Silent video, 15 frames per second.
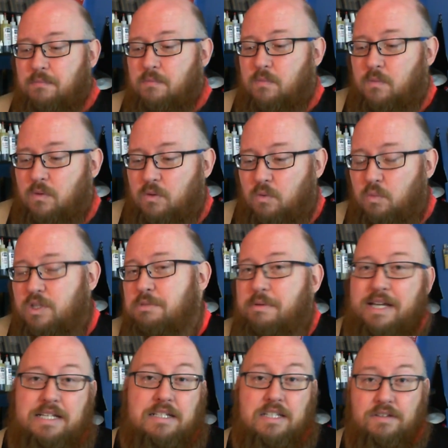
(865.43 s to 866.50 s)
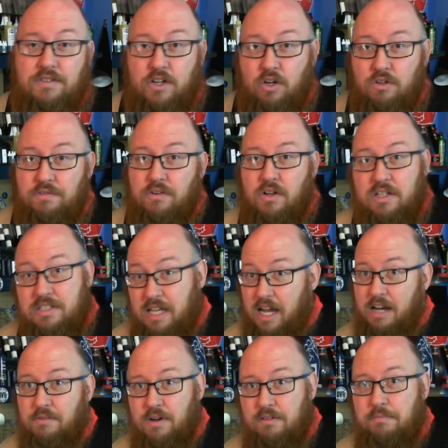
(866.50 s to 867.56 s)
which makes it difficult for us high
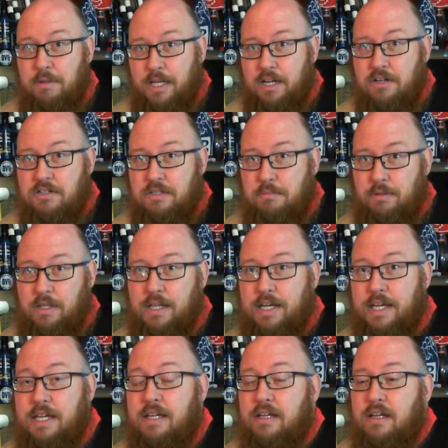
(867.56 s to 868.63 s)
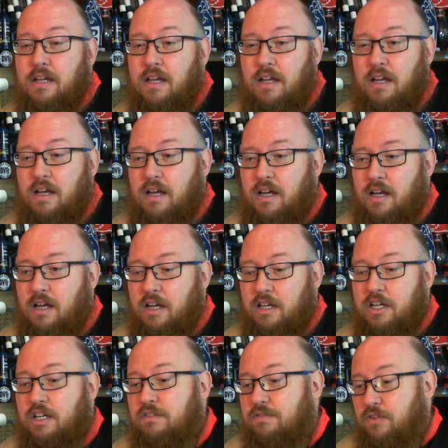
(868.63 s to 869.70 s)
rev players to play.
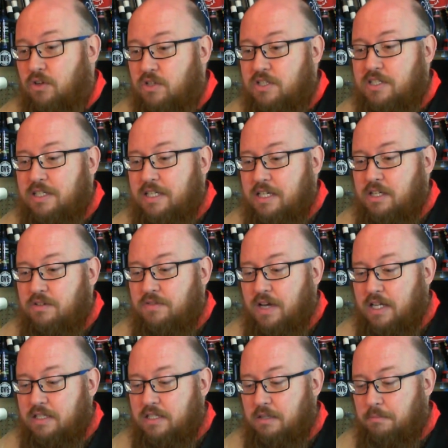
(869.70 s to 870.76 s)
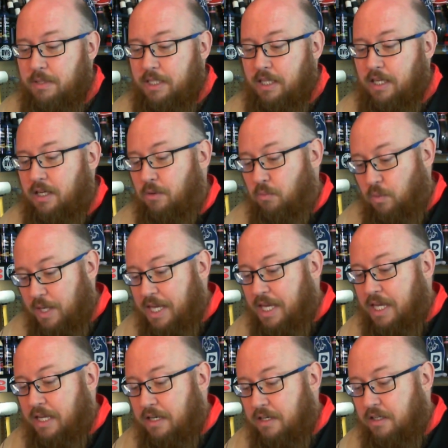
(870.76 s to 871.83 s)
Conversely, you've got somebody like a
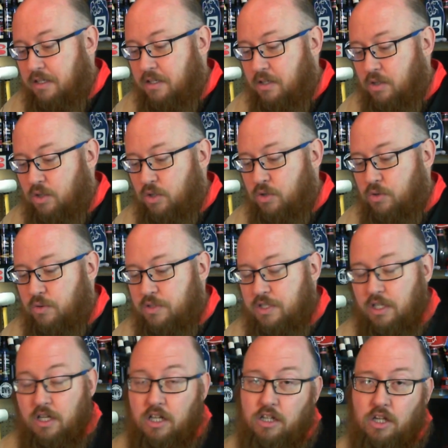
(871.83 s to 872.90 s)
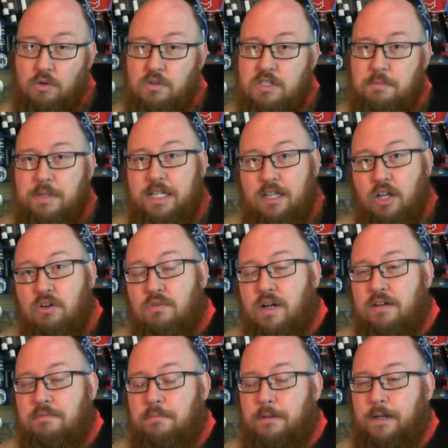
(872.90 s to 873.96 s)
Wayne, who is a lower speed, low
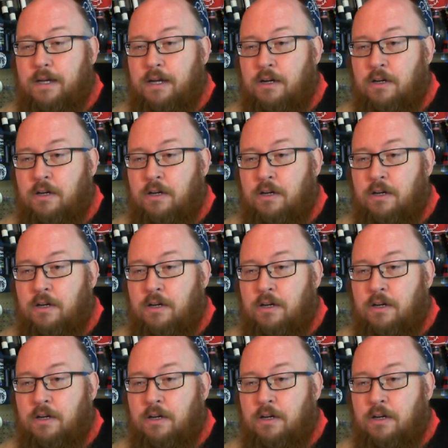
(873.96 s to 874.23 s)
rev player,